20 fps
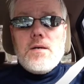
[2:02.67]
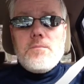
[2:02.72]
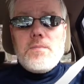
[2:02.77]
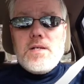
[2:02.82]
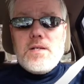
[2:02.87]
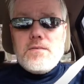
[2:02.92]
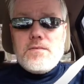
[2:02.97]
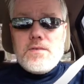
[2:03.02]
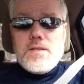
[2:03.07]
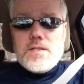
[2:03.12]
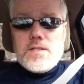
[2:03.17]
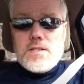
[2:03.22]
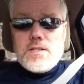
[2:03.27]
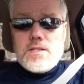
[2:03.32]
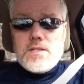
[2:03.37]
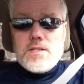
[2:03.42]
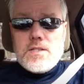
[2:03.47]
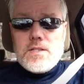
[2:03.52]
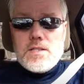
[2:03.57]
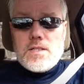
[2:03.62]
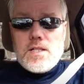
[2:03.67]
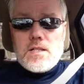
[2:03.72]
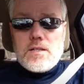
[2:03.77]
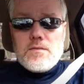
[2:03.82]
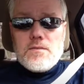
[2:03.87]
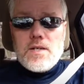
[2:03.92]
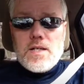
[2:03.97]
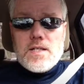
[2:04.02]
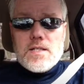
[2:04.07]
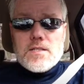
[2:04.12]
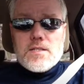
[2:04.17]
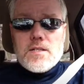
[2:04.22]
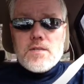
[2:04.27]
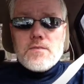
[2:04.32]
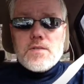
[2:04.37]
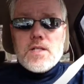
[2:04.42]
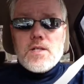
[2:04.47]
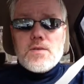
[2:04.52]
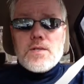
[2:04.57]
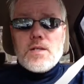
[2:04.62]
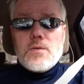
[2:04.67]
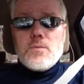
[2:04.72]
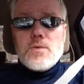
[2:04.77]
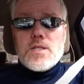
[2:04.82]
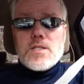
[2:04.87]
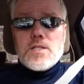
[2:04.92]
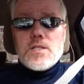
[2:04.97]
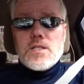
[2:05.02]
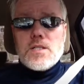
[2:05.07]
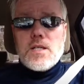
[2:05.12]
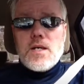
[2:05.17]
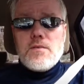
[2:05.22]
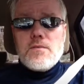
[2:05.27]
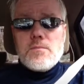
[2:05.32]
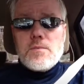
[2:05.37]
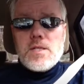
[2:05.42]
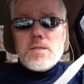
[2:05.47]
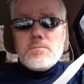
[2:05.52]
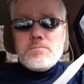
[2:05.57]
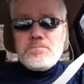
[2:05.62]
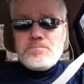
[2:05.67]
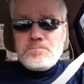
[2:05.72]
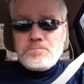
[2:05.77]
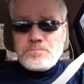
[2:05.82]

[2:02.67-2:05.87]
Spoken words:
benefit that you need to take advantage of. You don't get rich in the government.